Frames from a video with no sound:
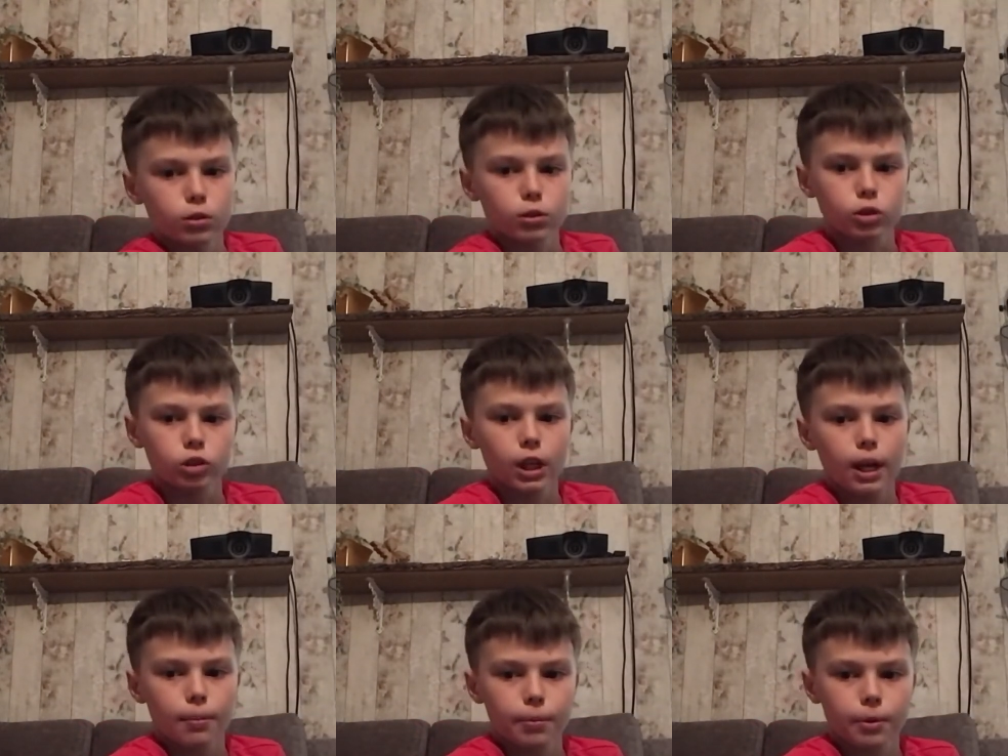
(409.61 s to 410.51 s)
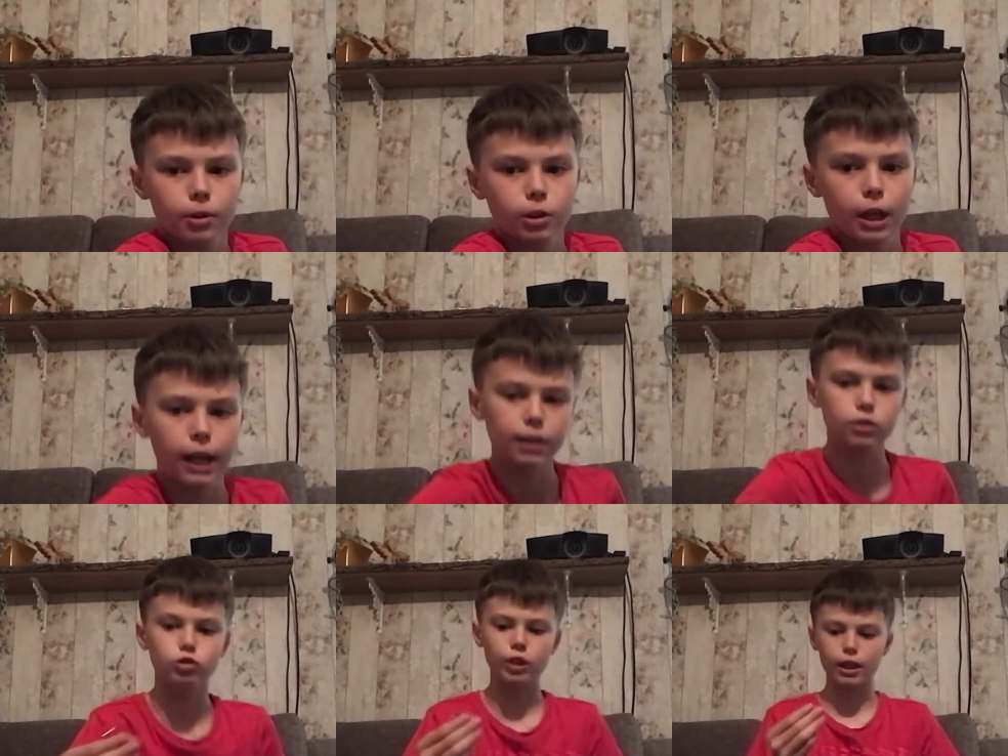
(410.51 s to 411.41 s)
grab your
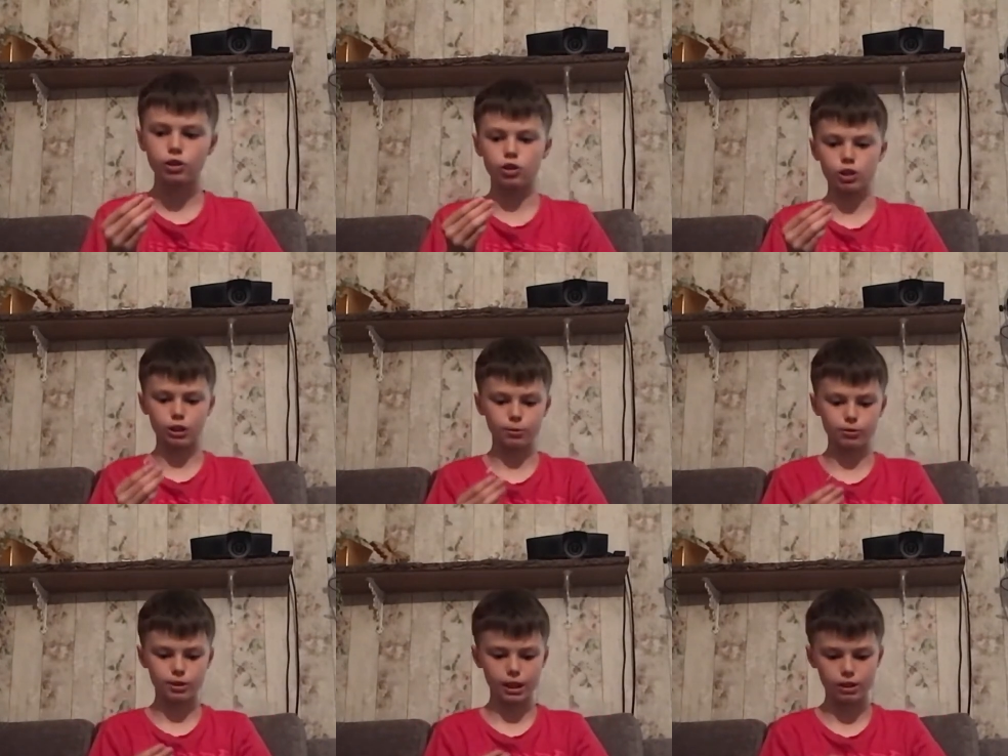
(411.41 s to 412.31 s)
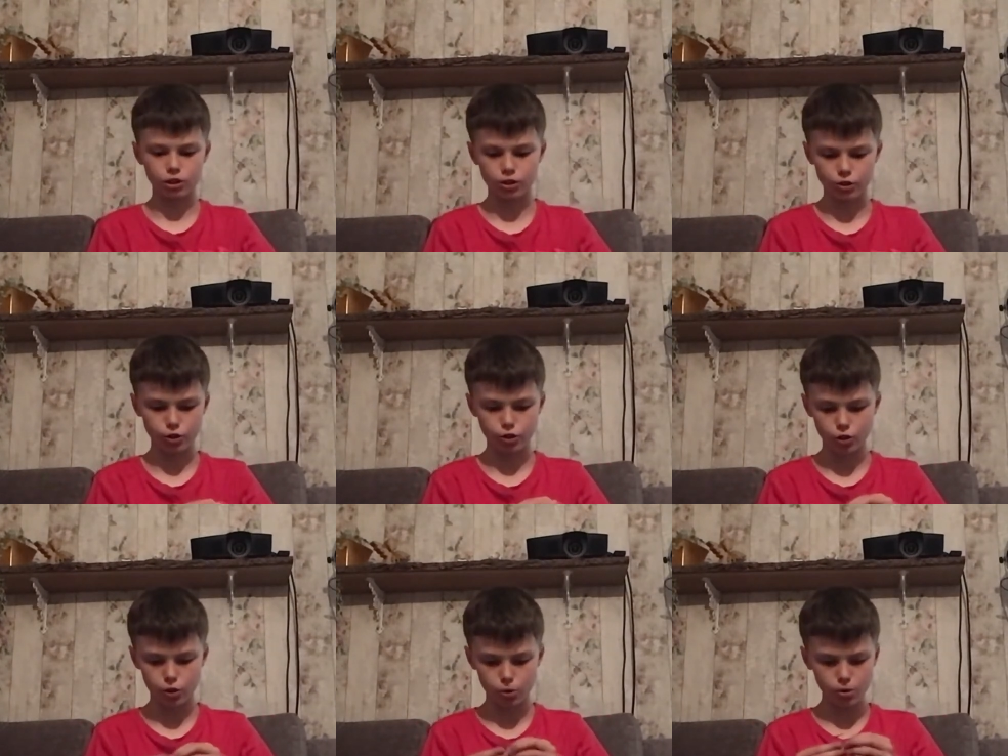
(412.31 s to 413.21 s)
Allen wrench and tension
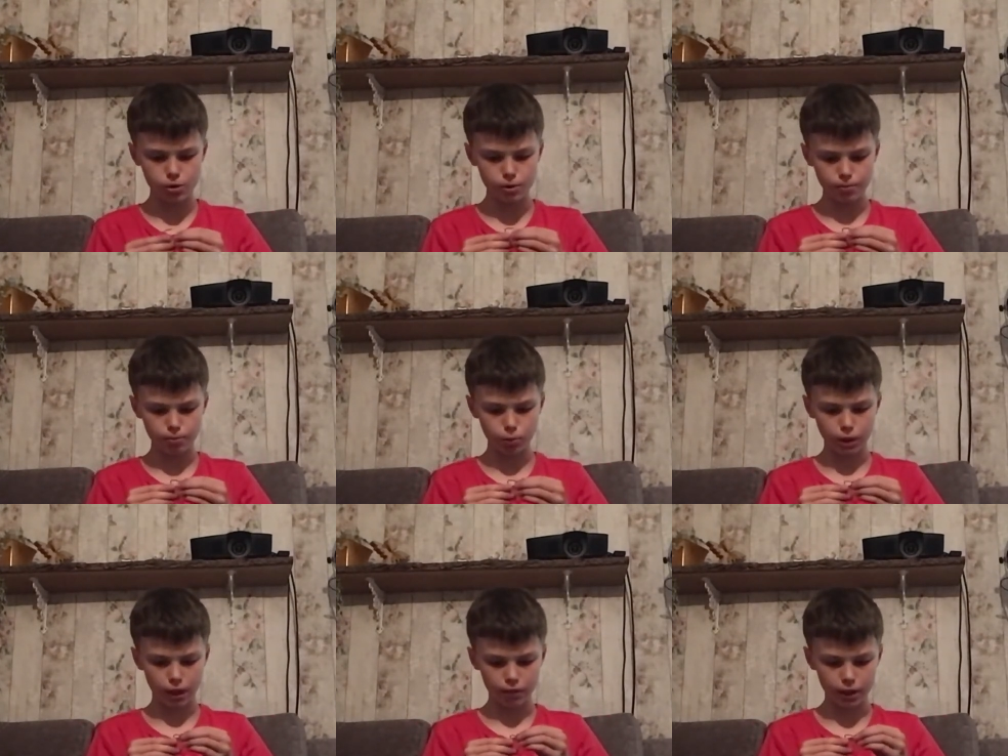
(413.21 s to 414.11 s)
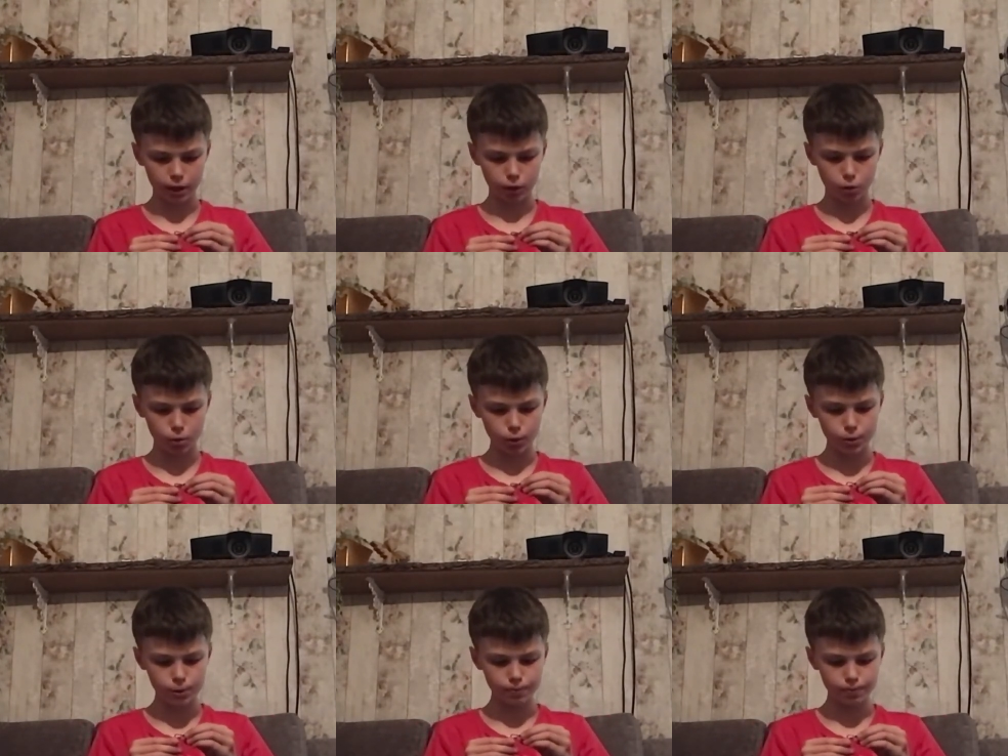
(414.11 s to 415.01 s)
screws, whatever they're
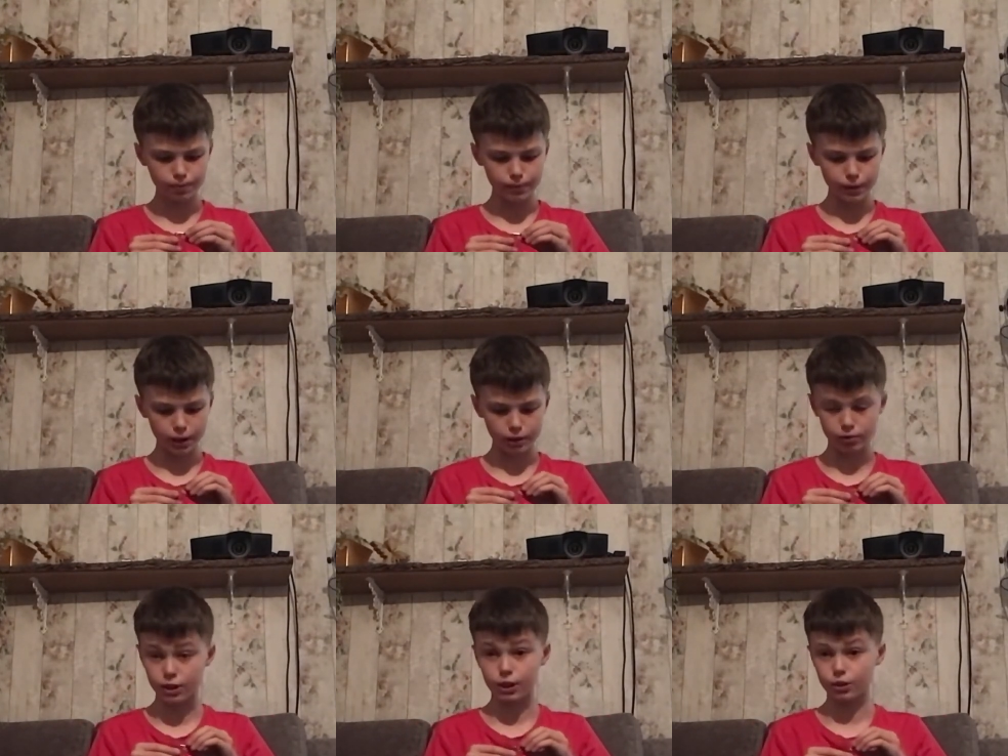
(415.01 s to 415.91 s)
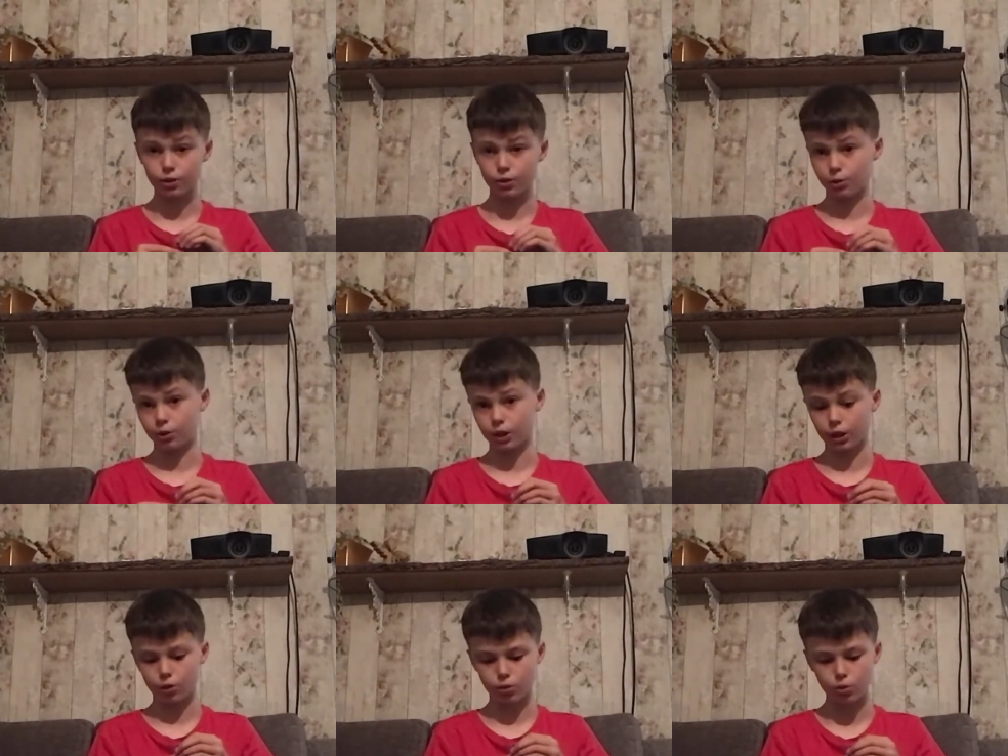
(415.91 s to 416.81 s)
called. I really don't know what they're
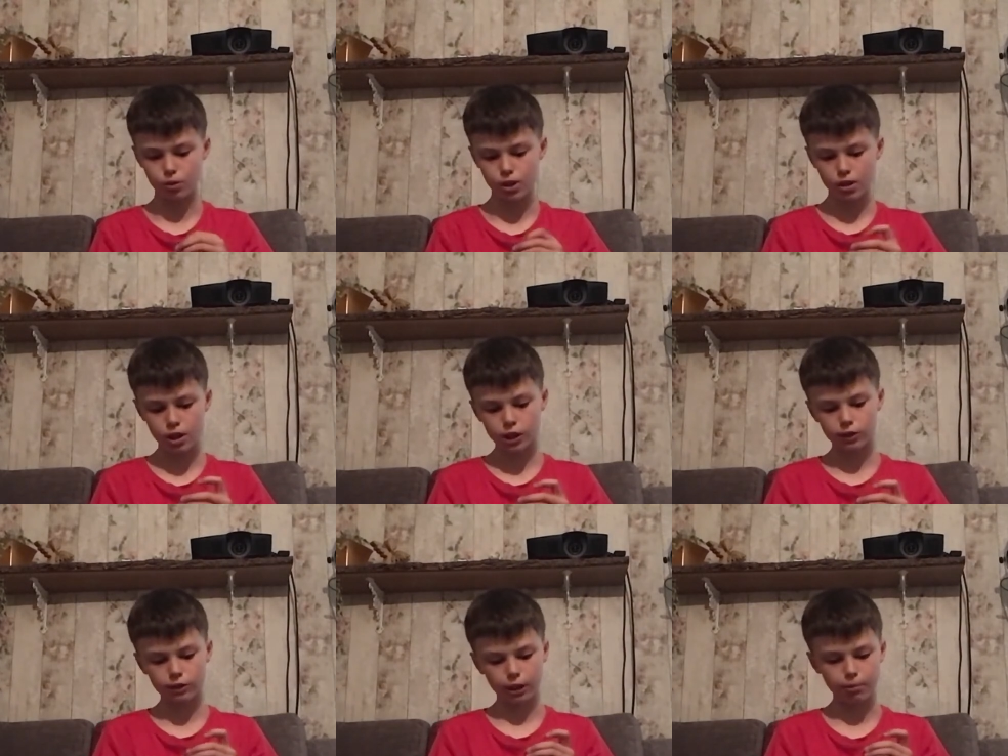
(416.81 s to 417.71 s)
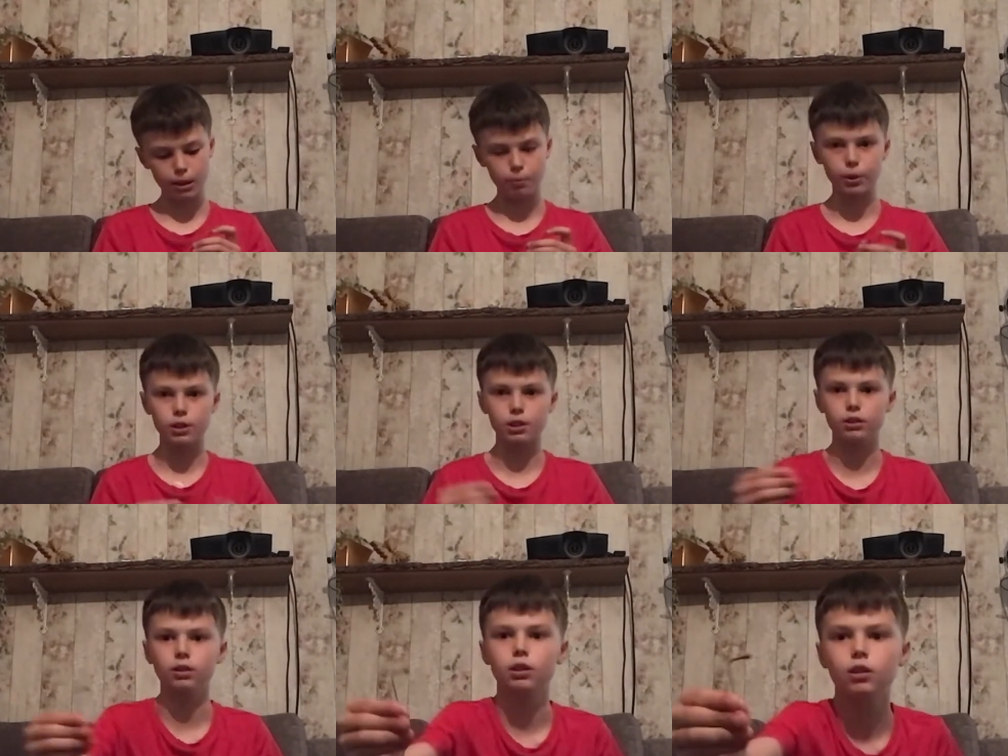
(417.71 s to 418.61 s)
called. I recommend
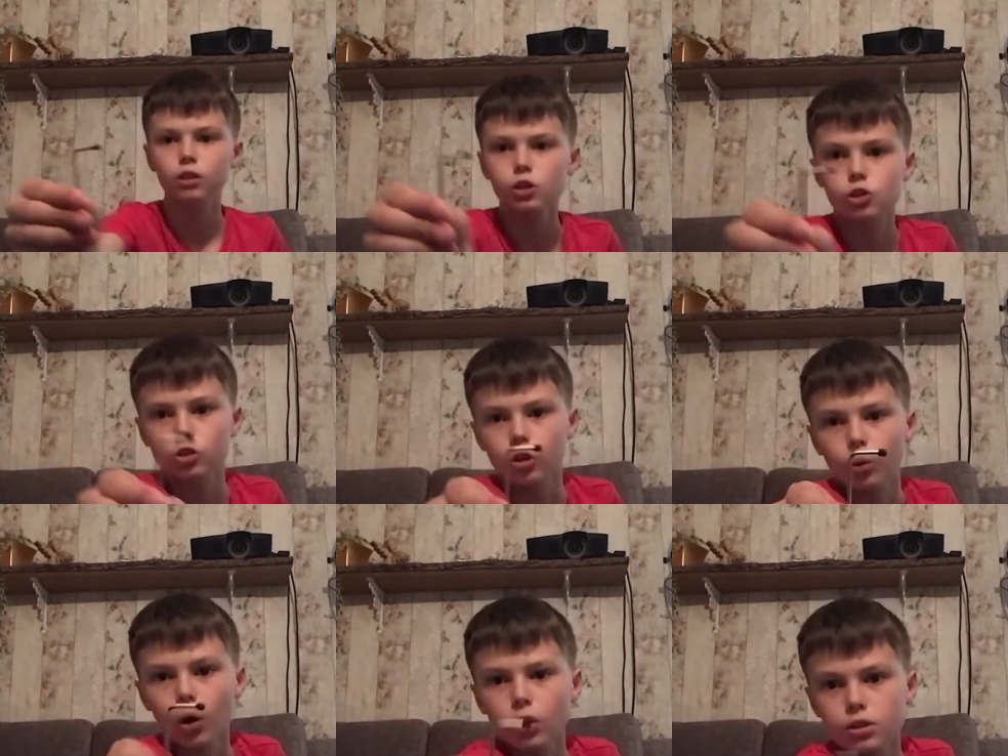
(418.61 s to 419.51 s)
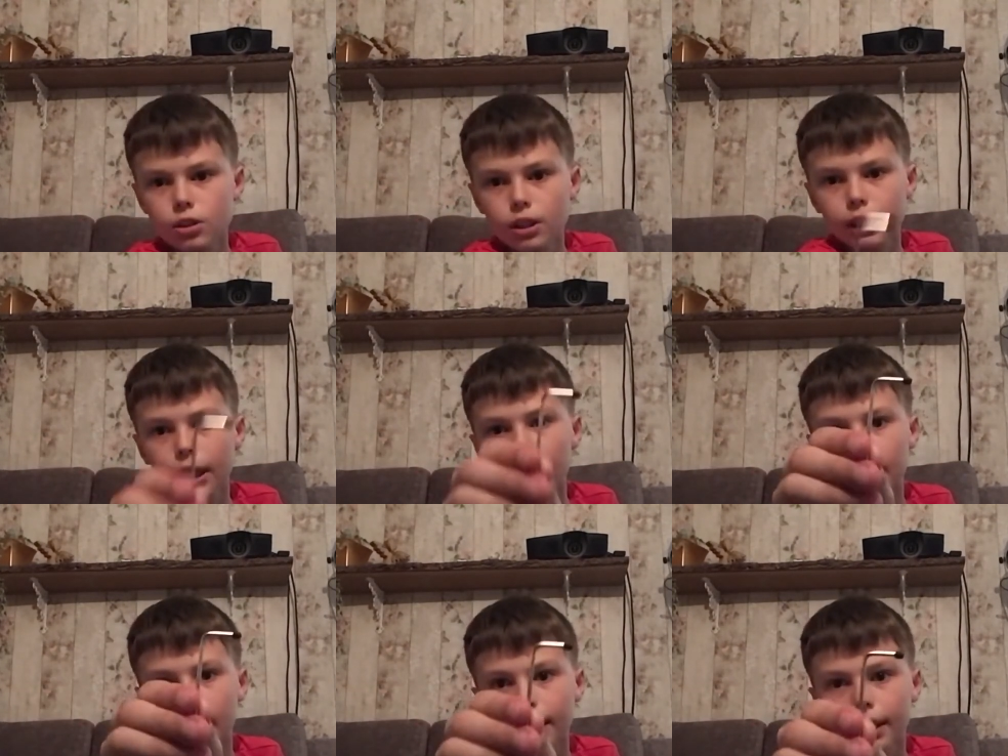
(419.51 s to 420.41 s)
putting screw onto the key
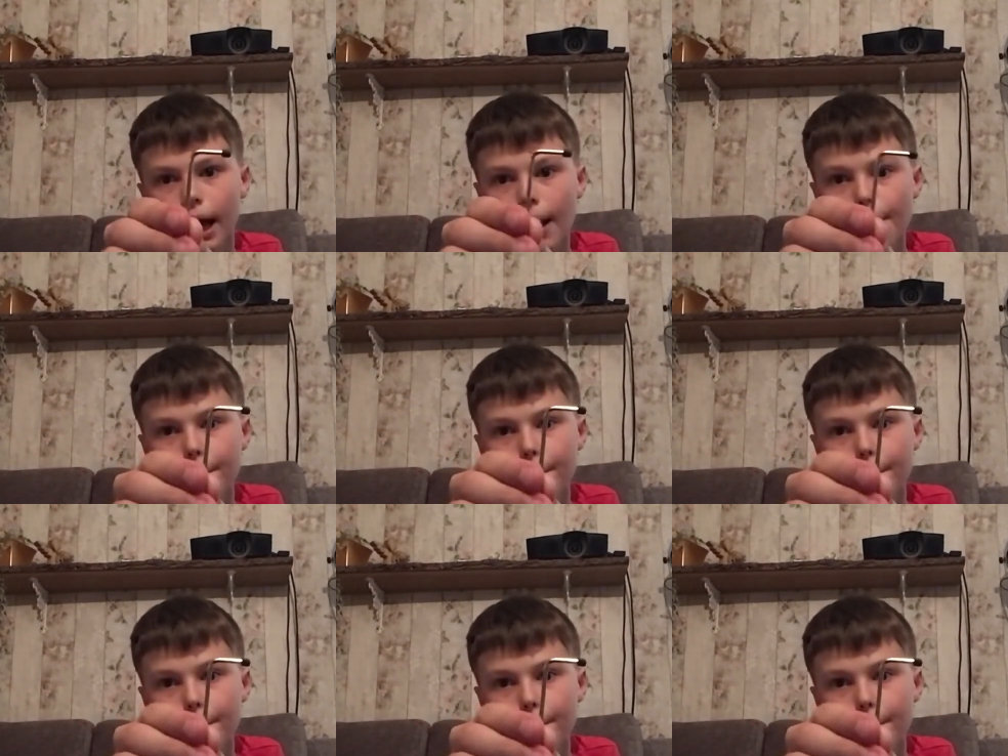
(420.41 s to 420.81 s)
like that.